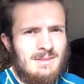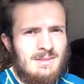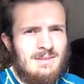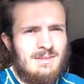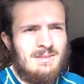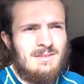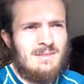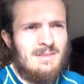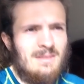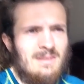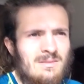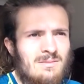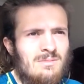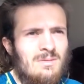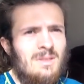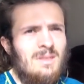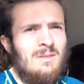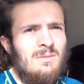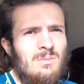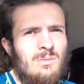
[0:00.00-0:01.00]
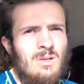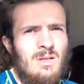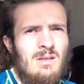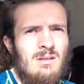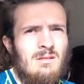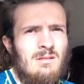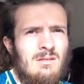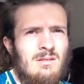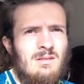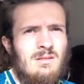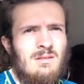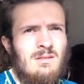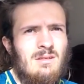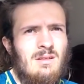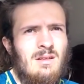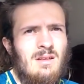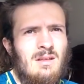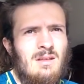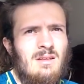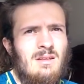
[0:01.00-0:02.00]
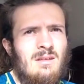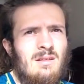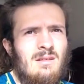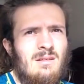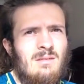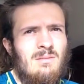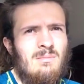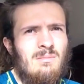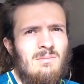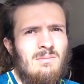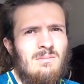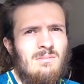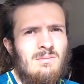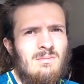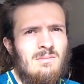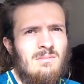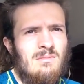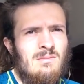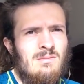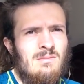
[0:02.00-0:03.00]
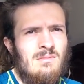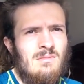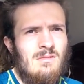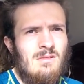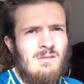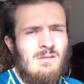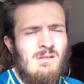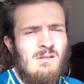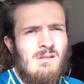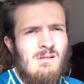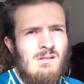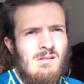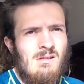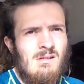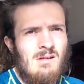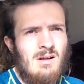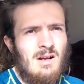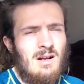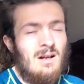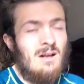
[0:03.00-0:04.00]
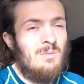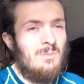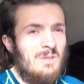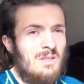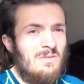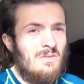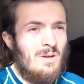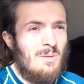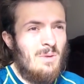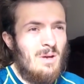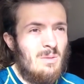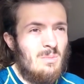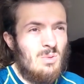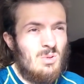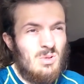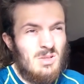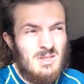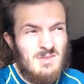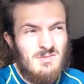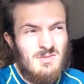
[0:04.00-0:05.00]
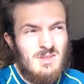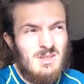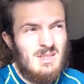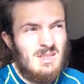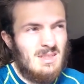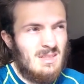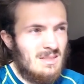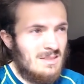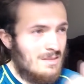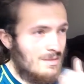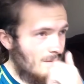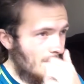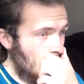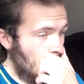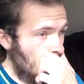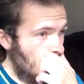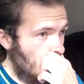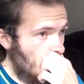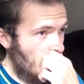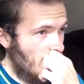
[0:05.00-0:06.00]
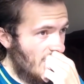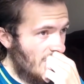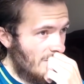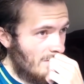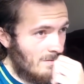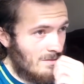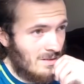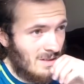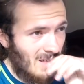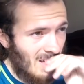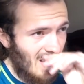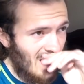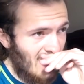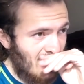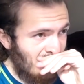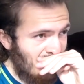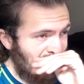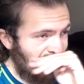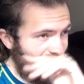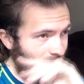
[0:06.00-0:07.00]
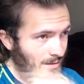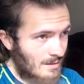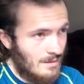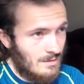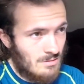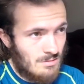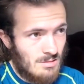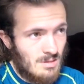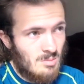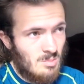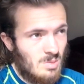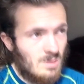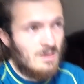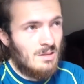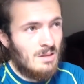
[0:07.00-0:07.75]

It's it's really weird, and um, I can't believe I'm, I'm already feeling this in 500k and into the trip,